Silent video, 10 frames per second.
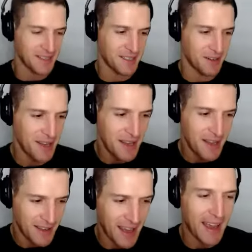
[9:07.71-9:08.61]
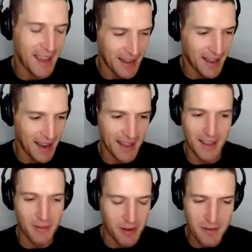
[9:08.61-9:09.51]
So, yeah, and I
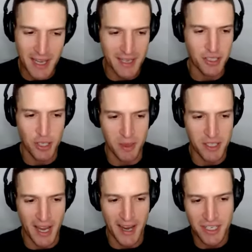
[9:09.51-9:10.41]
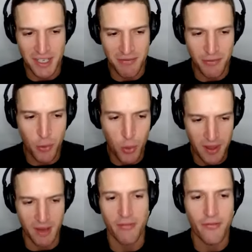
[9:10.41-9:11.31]
love it. You've taken so much action for
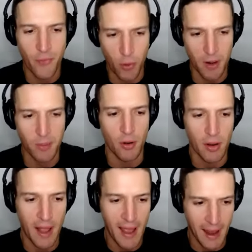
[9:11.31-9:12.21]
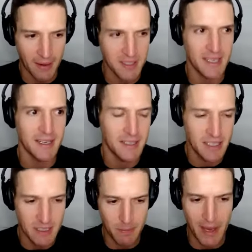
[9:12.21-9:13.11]
the affordable housing
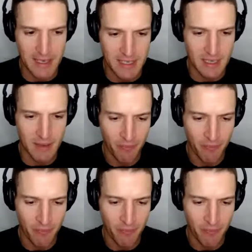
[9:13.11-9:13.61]
space.